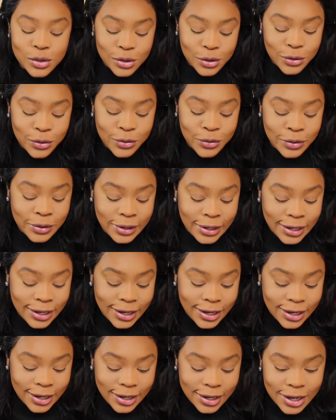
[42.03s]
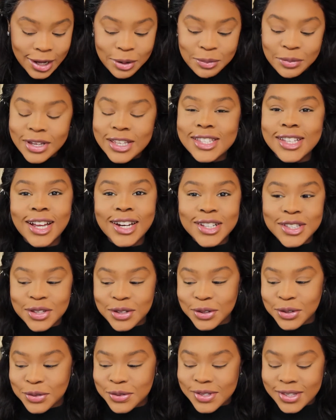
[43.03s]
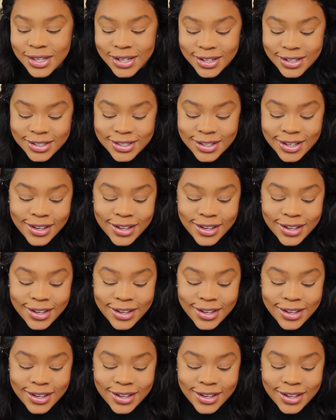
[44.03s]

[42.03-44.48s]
So I'm excited to use this,